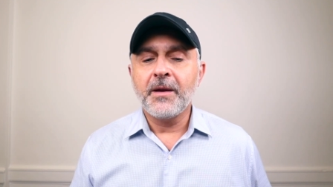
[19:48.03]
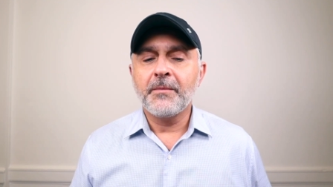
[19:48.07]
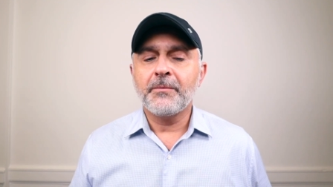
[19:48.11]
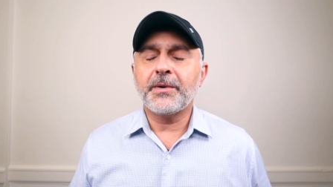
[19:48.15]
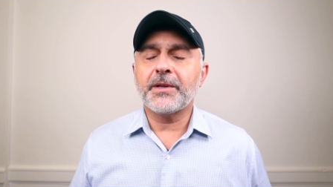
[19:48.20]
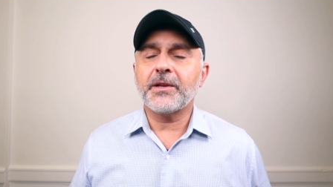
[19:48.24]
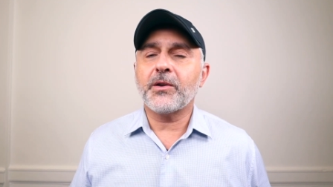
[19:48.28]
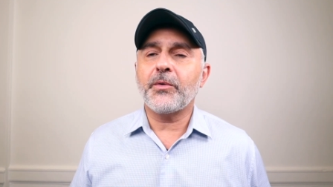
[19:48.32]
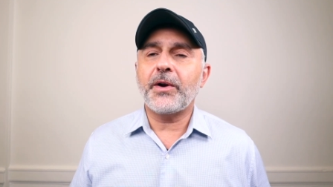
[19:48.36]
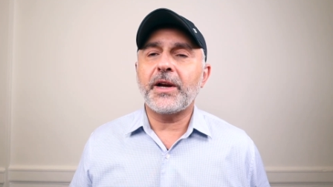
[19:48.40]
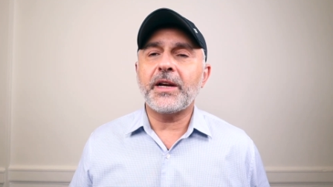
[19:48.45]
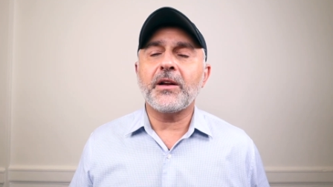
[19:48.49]

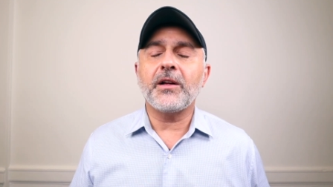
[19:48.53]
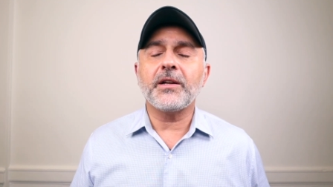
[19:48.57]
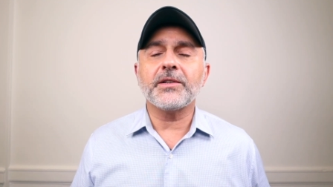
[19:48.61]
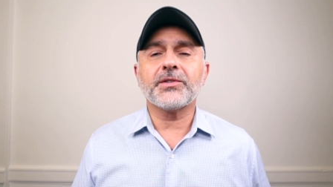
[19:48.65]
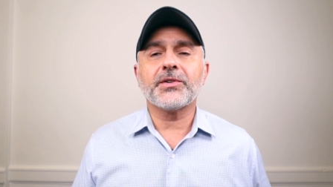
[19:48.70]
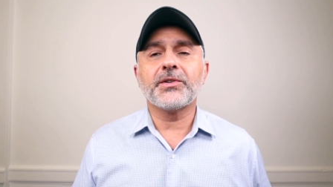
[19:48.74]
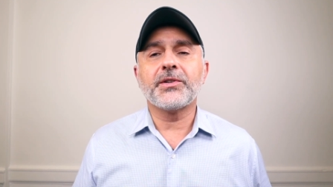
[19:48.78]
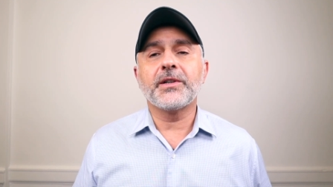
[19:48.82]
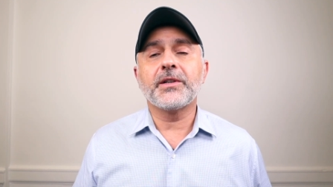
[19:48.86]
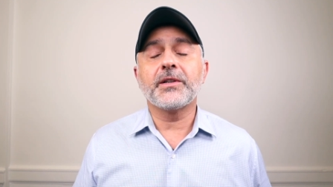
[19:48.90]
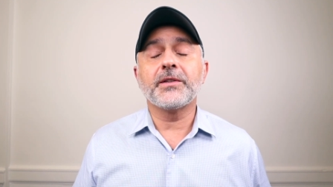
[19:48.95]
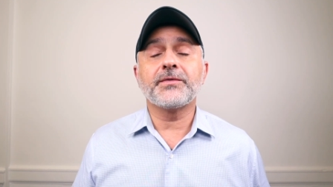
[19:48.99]
But a great
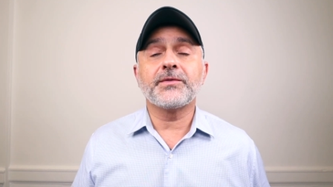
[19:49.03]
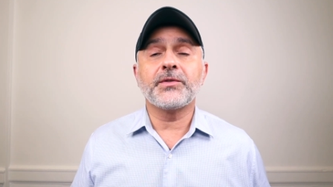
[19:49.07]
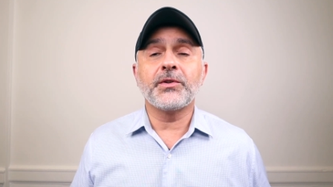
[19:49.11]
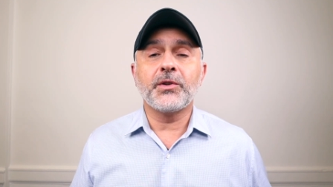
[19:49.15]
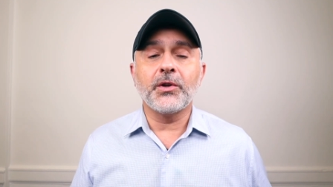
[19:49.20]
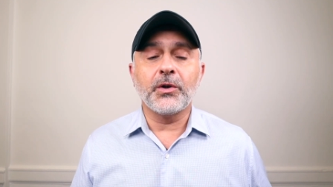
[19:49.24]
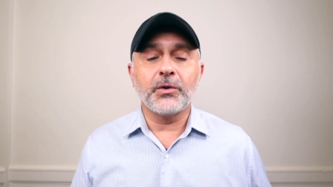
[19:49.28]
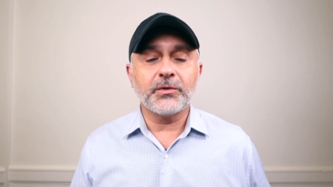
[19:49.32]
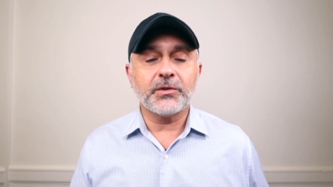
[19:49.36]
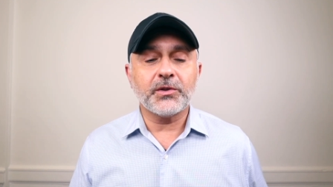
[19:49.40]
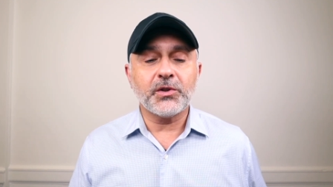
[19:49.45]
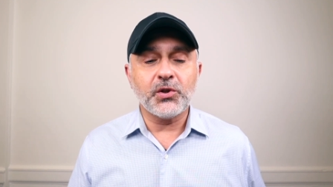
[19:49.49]
alternative to
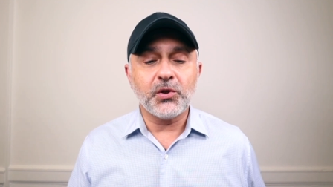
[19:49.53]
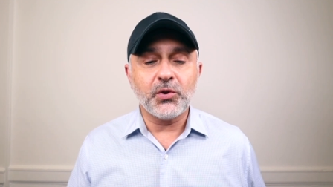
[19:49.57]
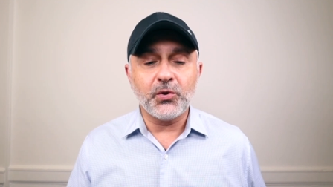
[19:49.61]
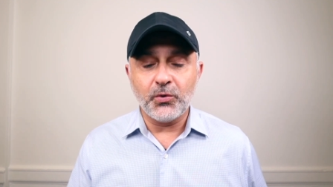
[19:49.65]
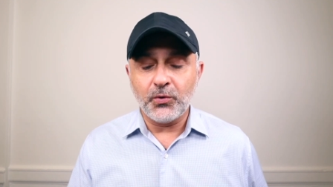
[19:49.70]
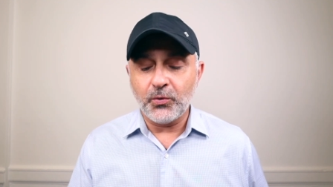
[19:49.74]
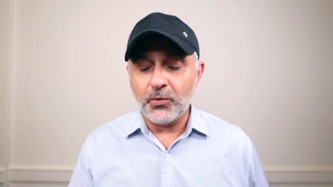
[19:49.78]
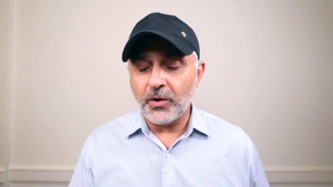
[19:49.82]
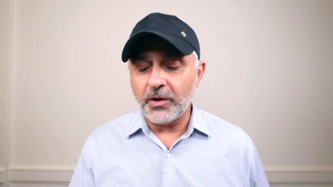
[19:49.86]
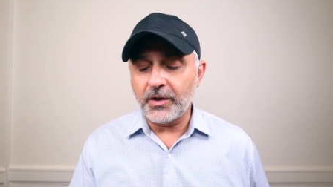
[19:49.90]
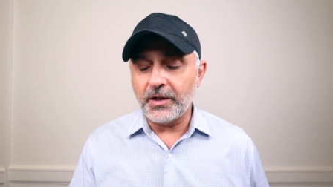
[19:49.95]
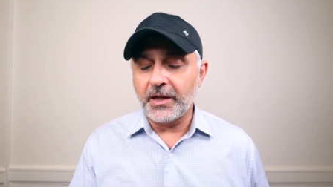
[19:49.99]
those
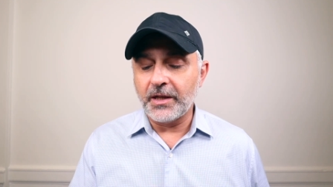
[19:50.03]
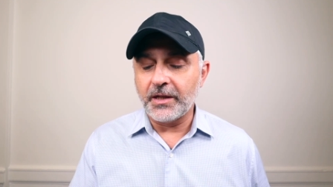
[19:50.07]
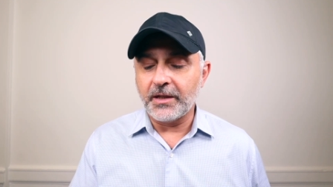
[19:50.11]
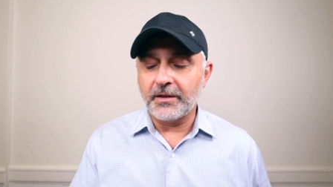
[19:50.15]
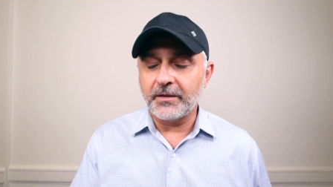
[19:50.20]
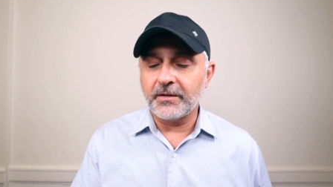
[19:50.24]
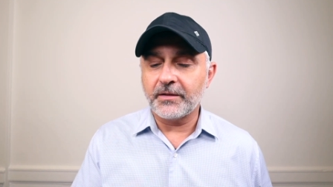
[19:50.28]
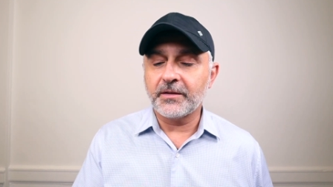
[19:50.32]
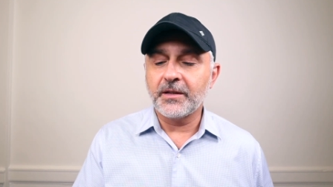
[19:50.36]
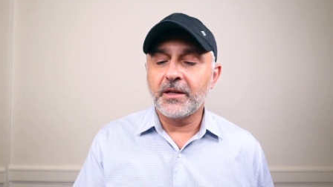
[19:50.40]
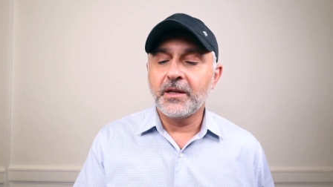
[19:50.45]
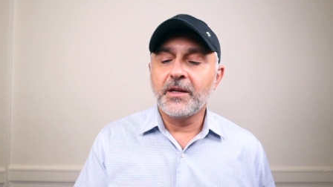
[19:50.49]
two
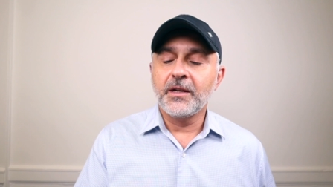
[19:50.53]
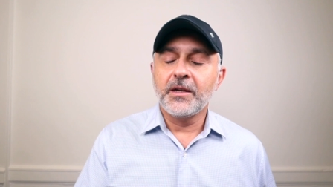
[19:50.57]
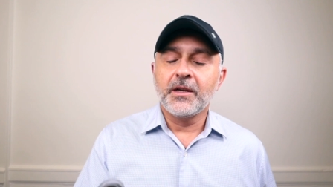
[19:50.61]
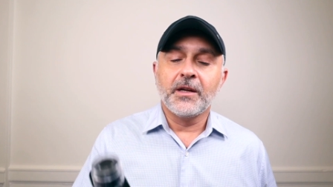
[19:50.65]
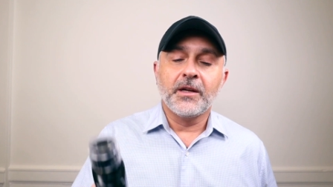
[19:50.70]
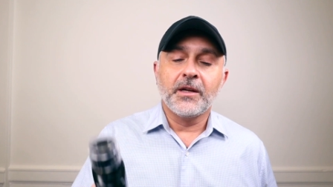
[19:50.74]
is